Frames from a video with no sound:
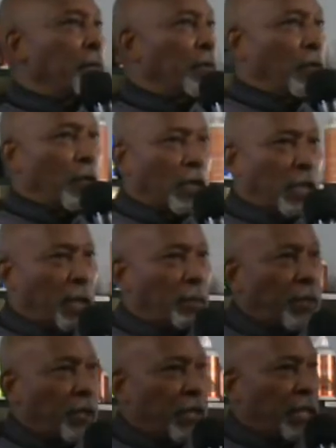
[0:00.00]
before
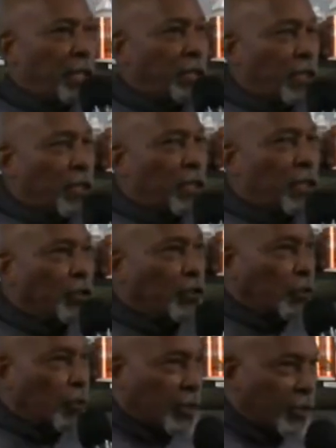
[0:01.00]
Columbus, is a good
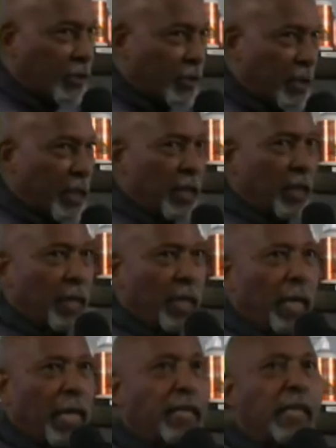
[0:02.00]
source.
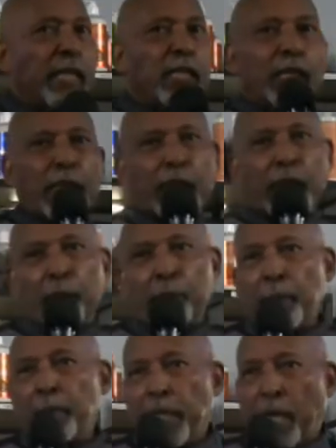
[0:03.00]
And then look at their
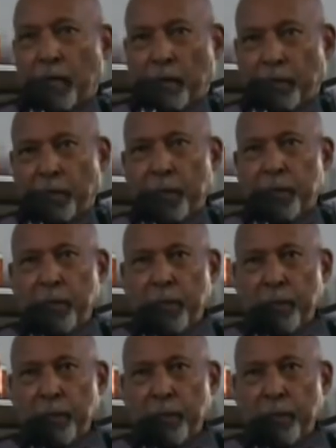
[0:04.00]
bibliographies